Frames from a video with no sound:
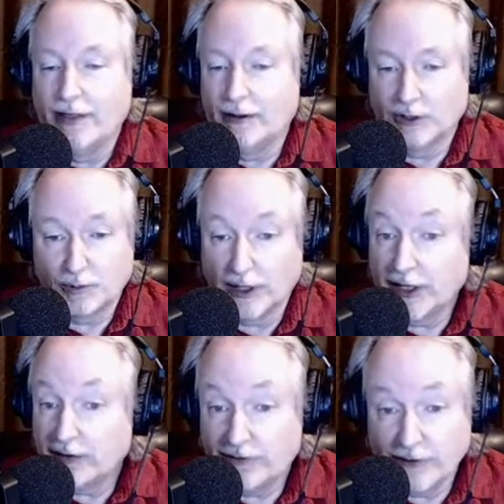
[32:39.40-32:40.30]
there was
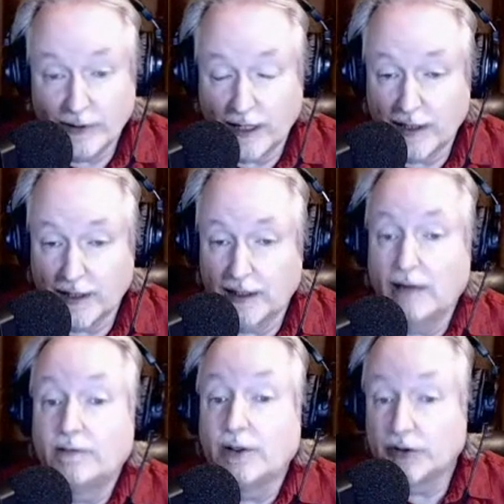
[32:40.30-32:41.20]
plenty of
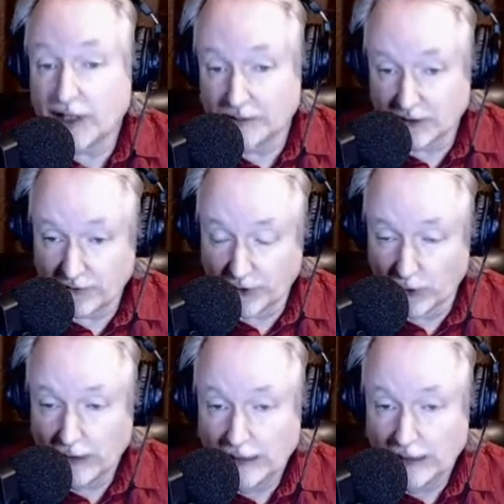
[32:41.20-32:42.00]
other types of fuel.